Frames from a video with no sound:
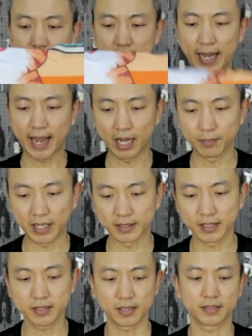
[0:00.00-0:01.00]
the hem,
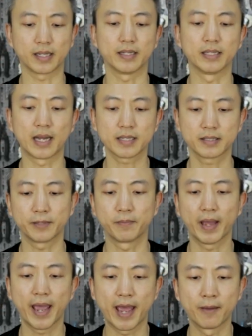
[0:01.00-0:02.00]
and this is an
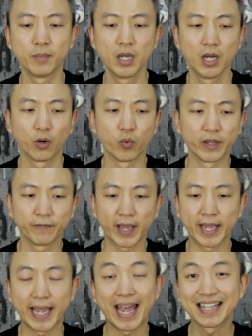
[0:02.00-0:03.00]
elastic hem with
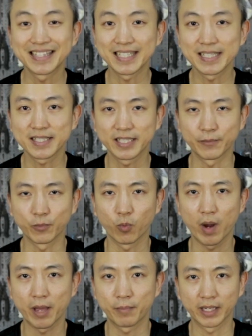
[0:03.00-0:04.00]
a anti-slip
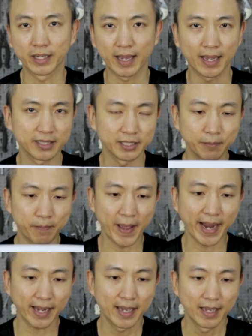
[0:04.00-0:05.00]
webbing at the
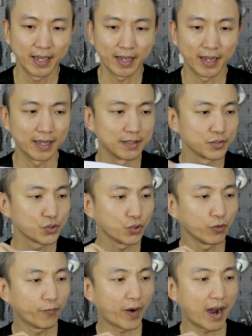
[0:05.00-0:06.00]
back, and
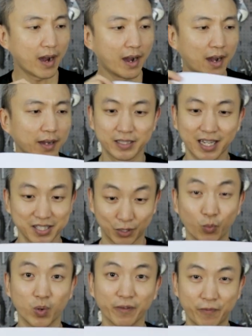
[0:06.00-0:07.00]
so far it does
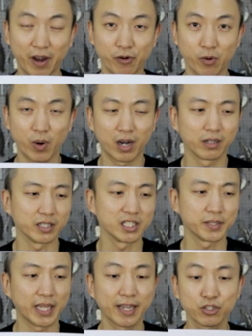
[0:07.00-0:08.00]
the work very well.
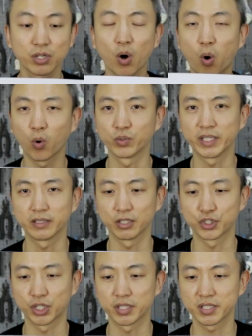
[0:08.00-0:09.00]
It's actually holding
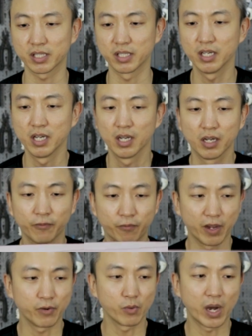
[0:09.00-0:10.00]
the jersey
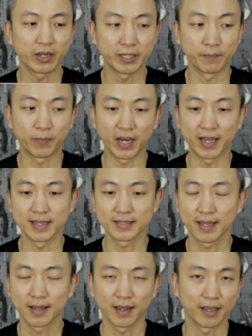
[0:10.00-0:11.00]
very well in
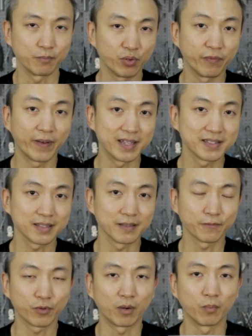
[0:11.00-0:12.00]
place and prevents
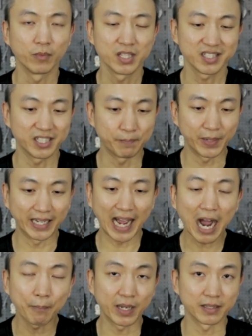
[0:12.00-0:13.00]
it from slipping
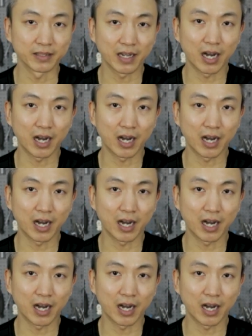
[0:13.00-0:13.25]
up and